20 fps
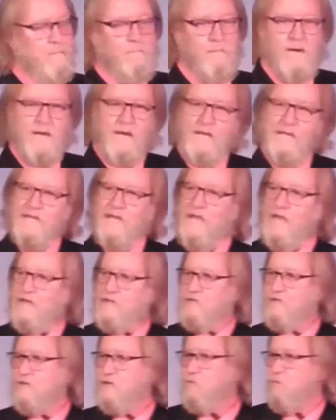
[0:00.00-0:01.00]

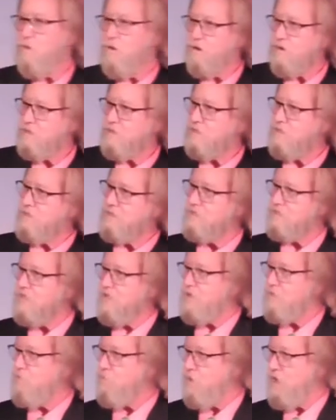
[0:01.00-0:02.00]
Meditation works the
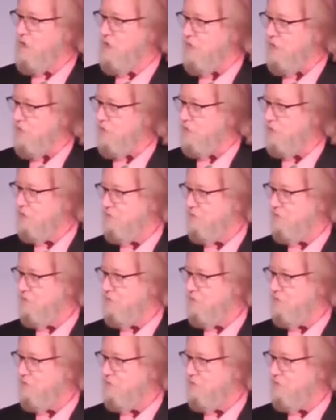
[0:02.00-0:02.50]
same way.